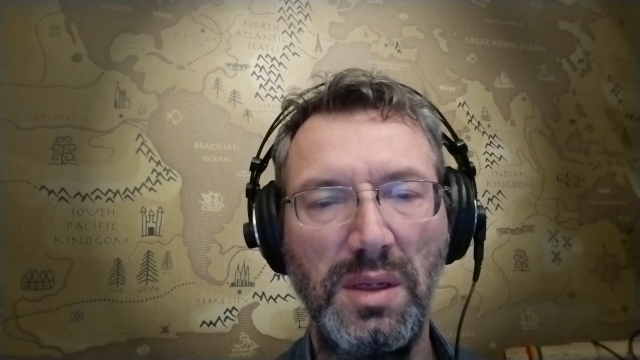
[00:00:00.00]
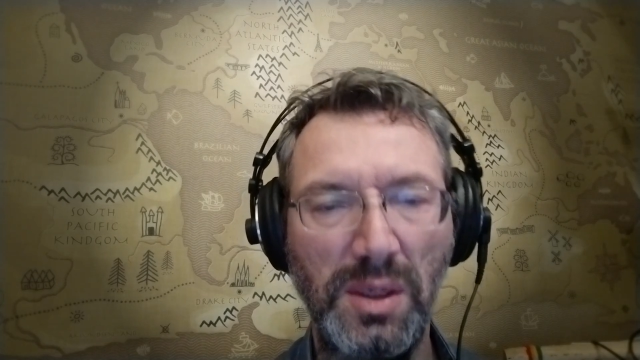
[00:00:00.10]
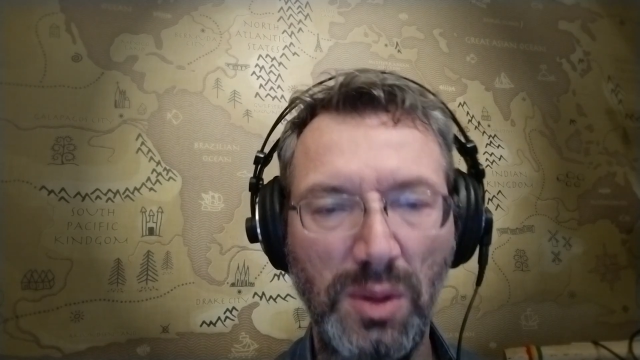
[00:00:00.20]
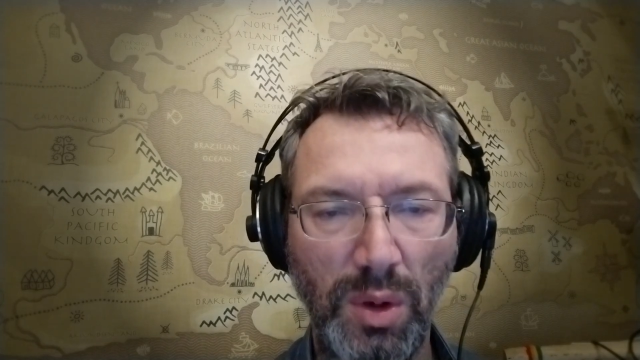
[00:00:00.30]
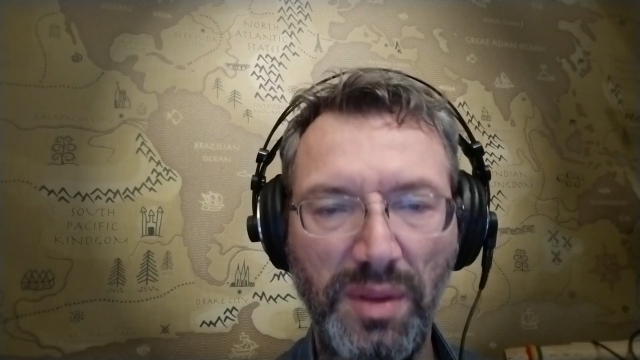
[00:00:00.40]

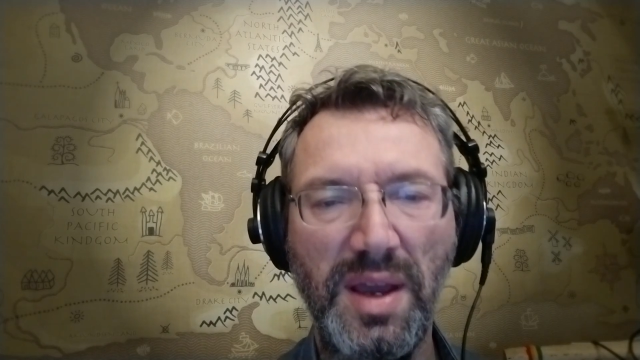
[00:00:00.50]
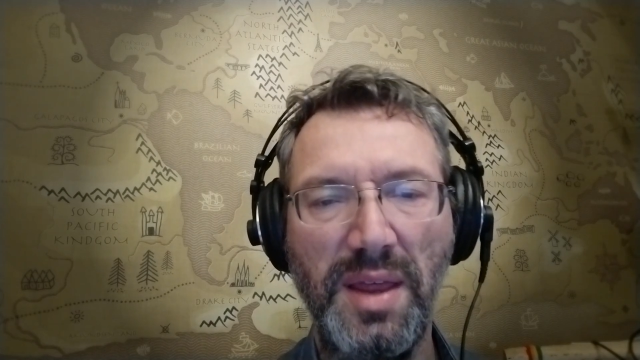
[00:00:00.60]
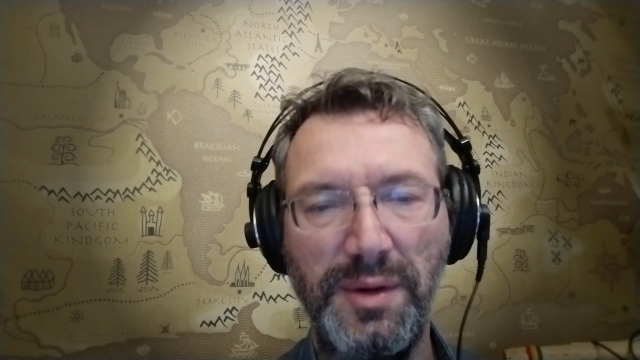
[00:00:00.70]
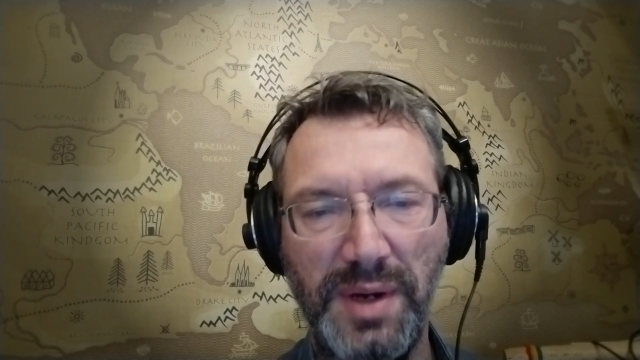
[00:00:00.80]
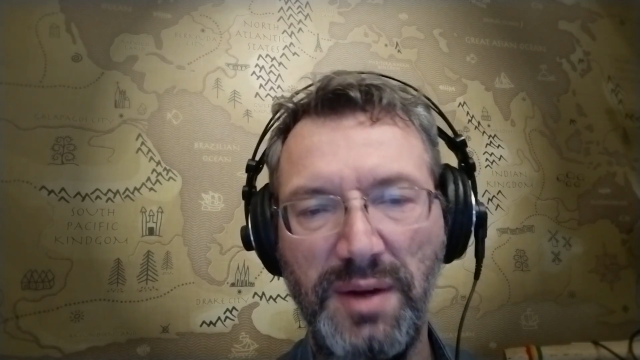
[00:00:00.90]
and all the
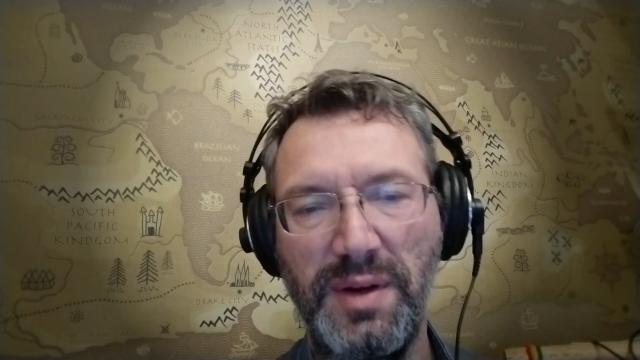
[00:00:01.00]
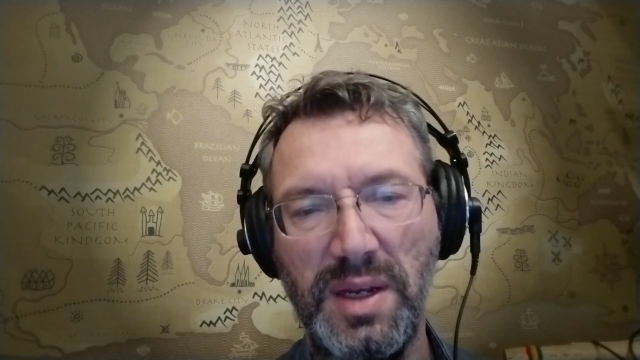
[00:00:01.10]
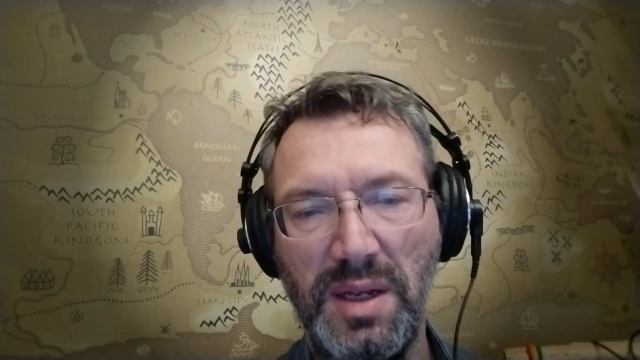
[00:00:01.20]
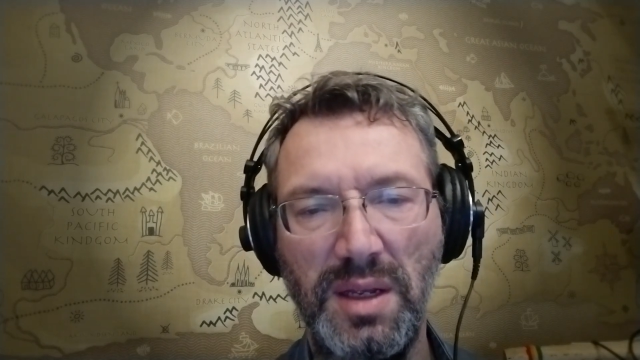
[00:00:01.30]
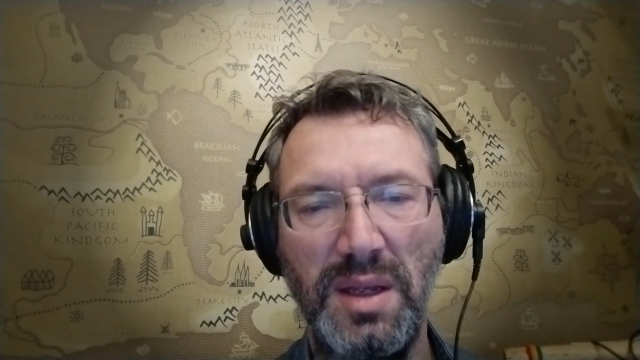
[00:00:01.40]
other area.
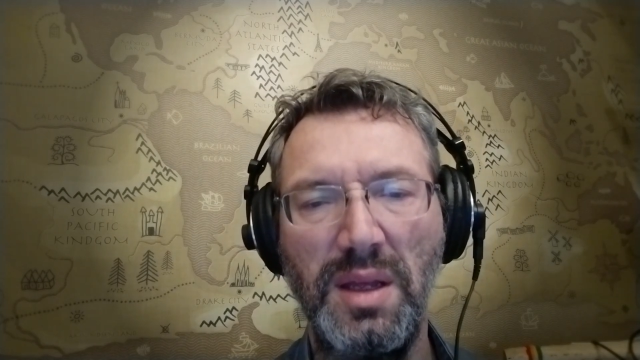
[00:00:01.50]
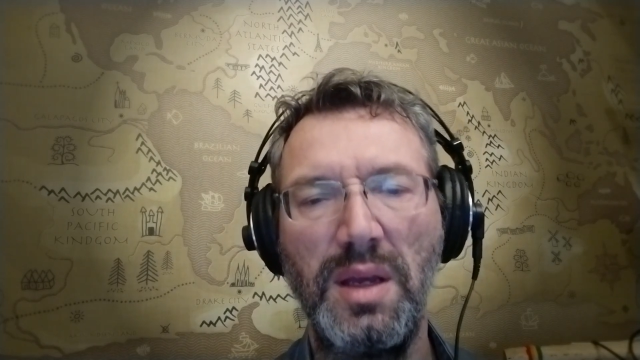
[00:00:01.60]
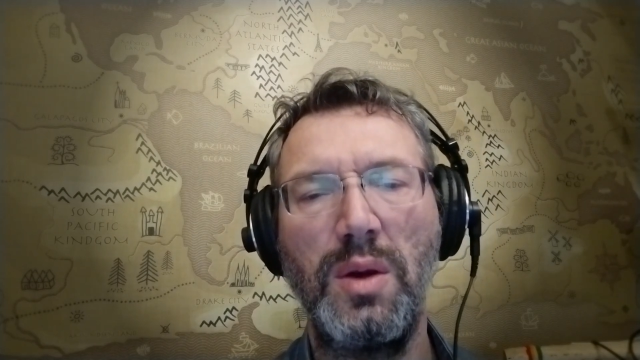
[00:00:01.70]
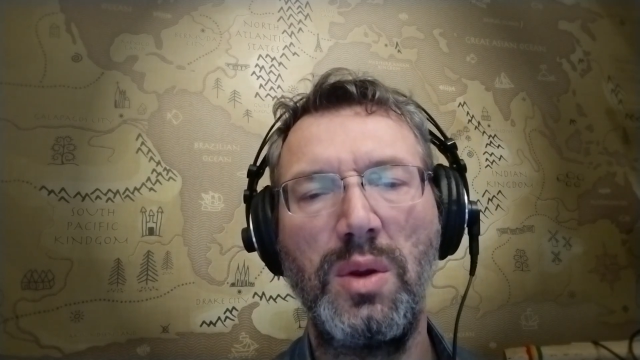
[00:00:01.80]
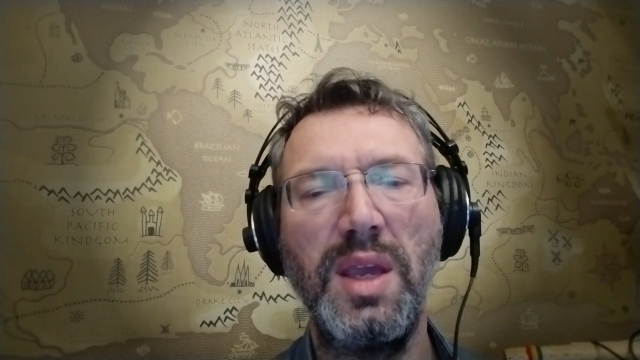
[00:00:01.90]

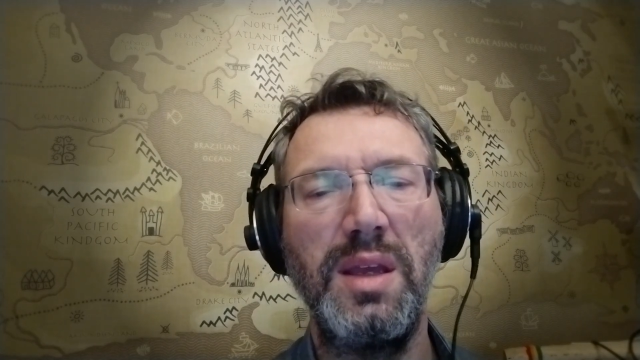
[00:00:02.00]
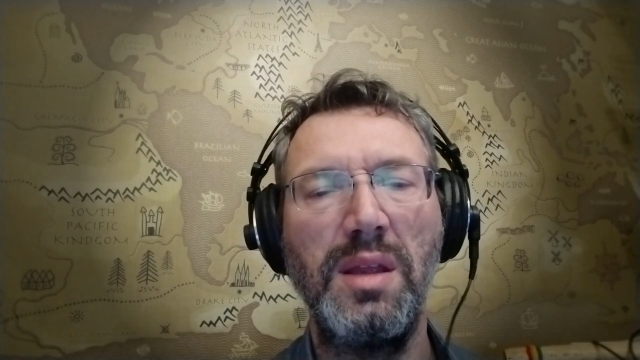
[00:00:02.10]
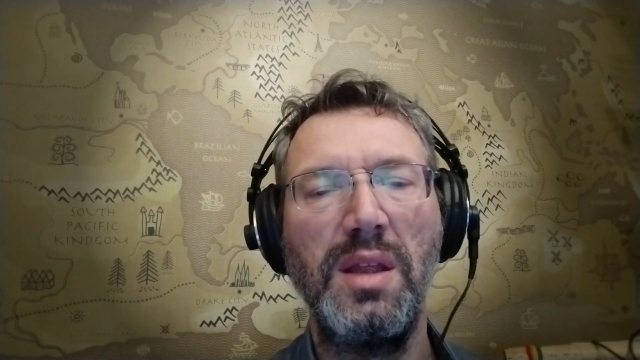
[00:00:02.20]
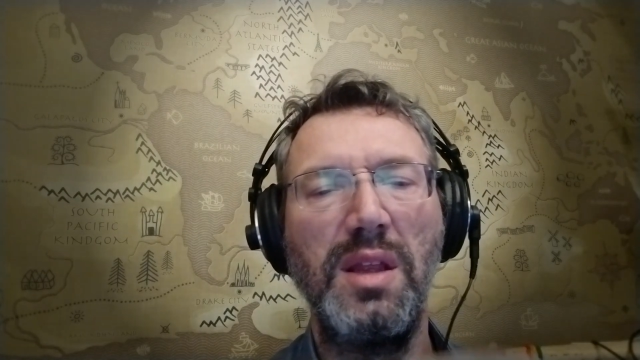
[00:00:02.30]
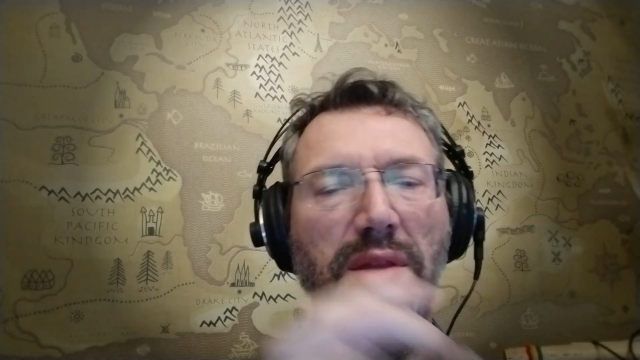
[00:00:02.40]
Okay,
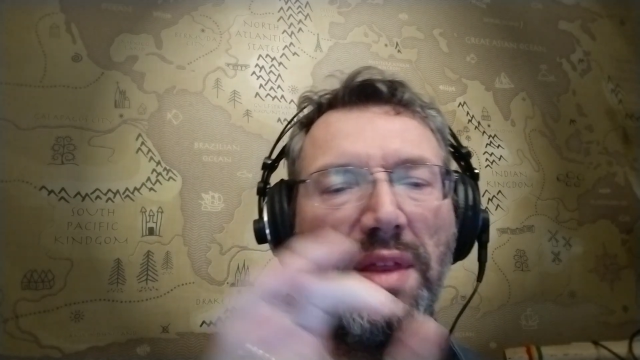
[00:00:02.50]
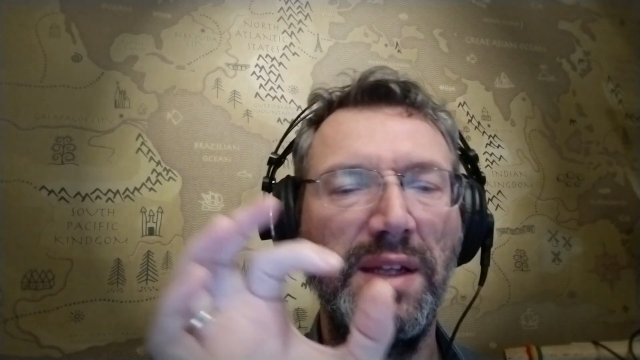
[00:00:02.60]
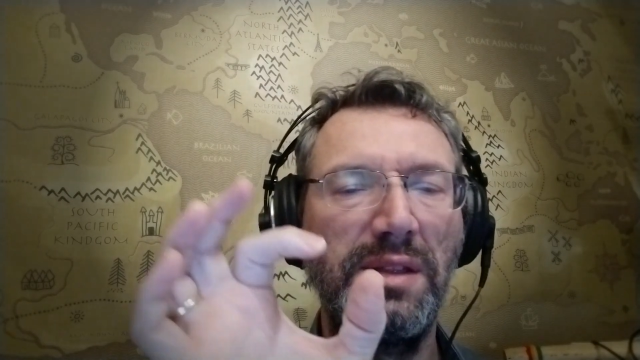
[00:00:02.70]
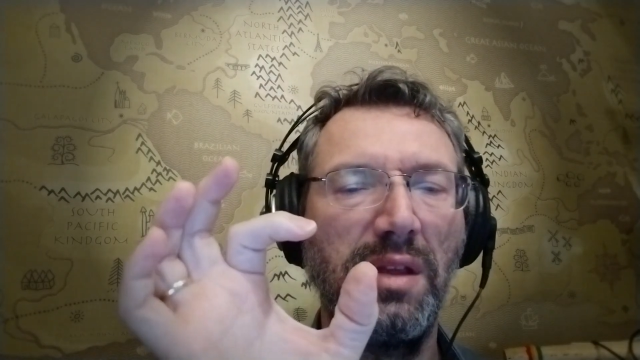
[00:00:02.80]
that